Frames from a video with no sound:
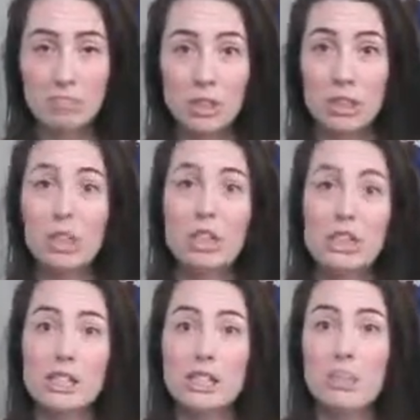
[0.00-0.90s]
you could
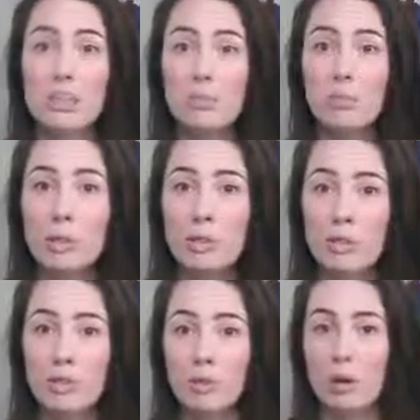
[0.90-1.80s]
consider them a mentor
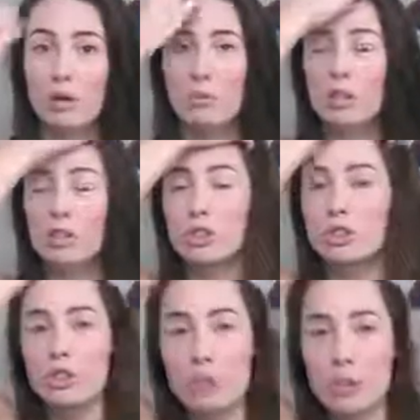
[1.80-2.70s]
if you want. You could
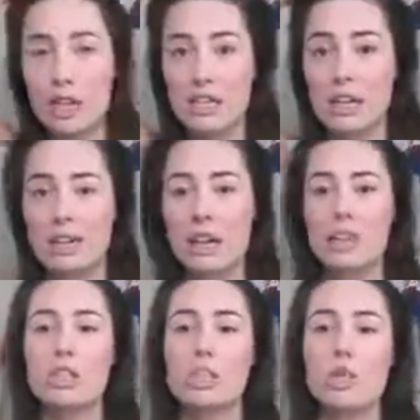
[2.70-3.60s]
choose to put that title on it.
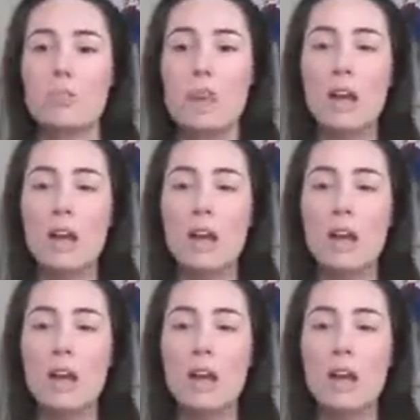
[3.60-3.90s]
So